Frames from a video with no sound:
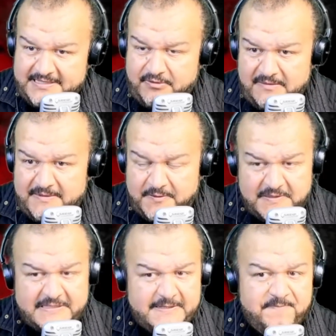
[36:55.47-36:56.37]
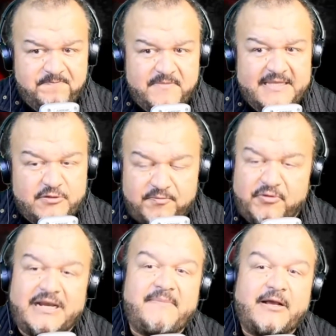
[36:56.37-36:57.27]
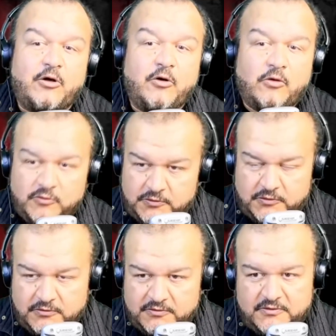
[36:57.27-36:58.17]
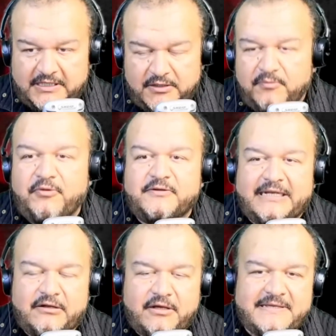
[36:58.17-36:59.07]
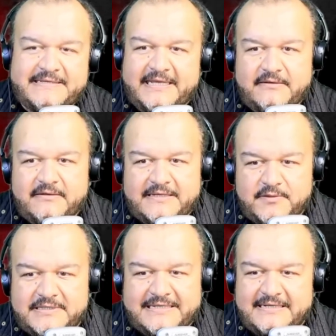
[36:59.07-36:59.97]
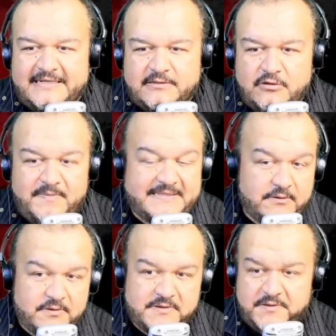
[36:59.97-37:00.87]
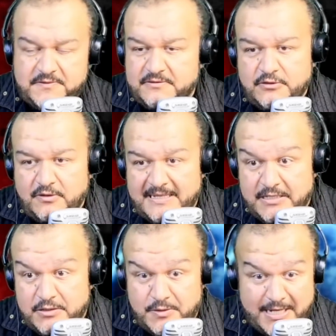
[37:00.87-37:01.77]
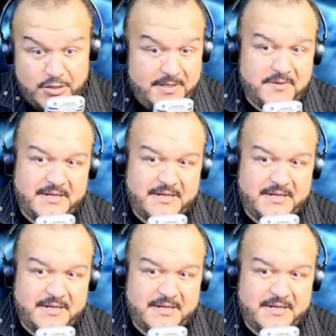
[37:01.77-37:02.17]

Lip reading: So is it a joint problem? I mean, no, what I'm getting at is that blaming each other isn't going to help much.